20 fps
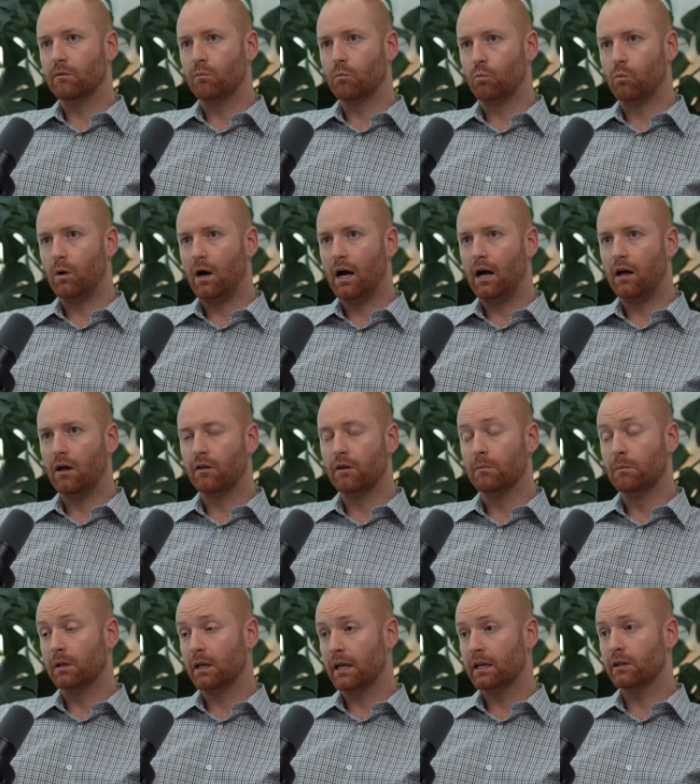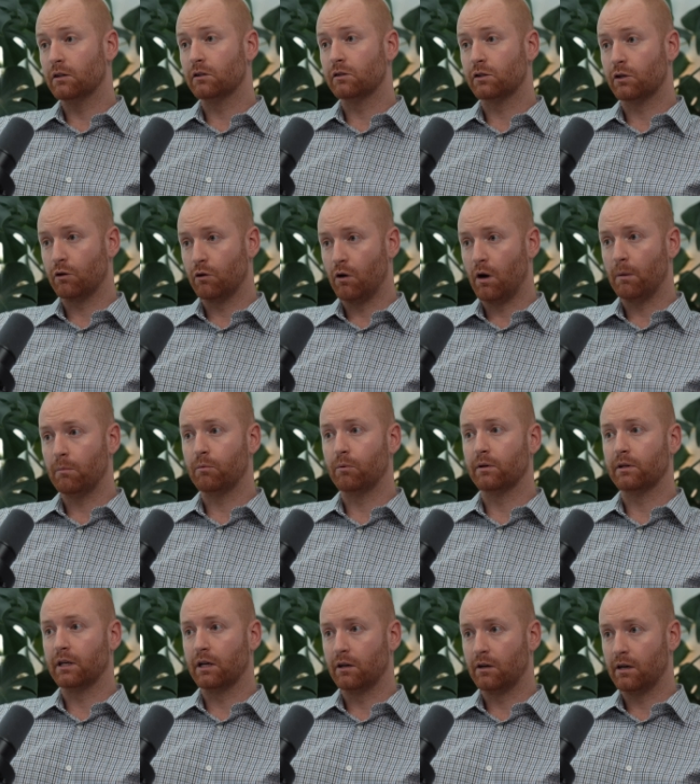While the millennials grew up
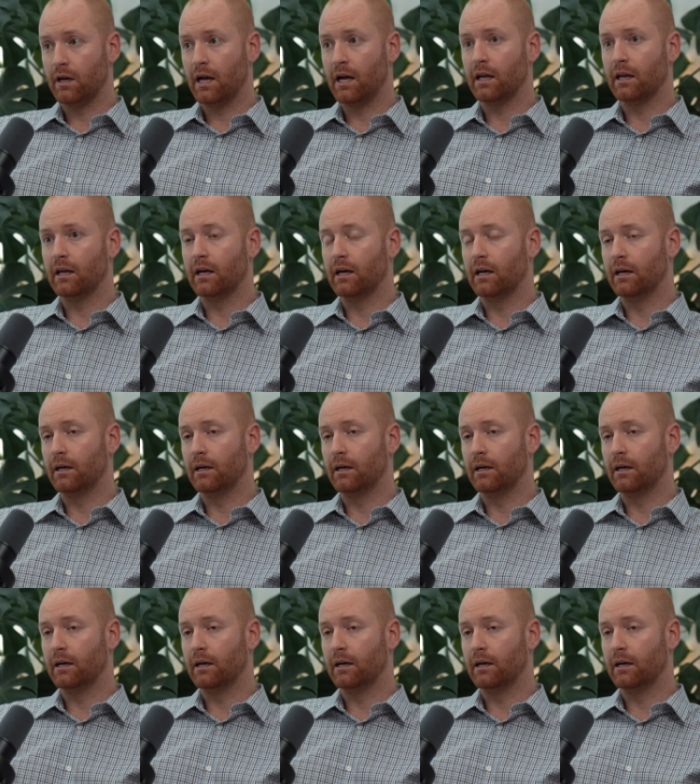with the internet,